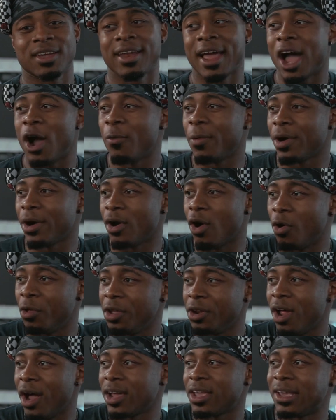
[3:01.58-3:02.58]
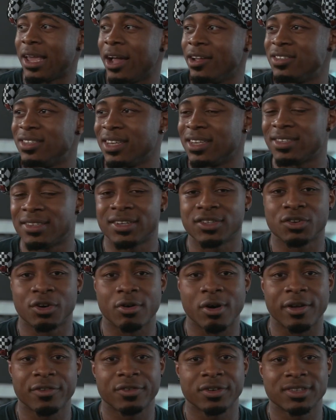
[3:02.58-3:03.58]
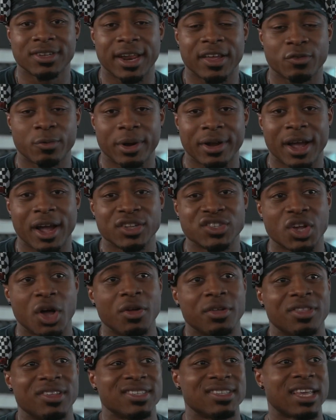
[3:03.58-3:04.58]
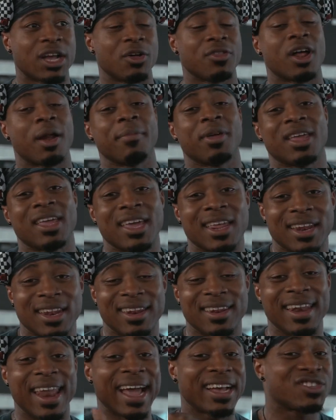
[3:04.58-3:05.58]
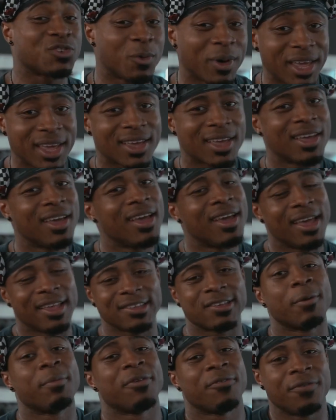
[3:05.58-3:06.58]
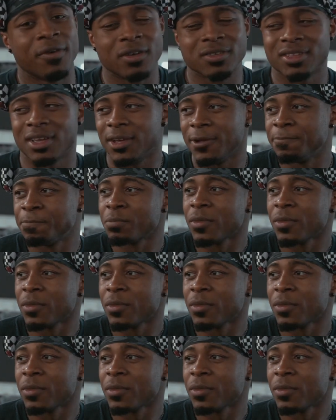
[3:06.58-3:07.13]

And now we're only knocking out 16 total reps for today's workout. So the single that I'm gonna hit it next week is gonna be filthy.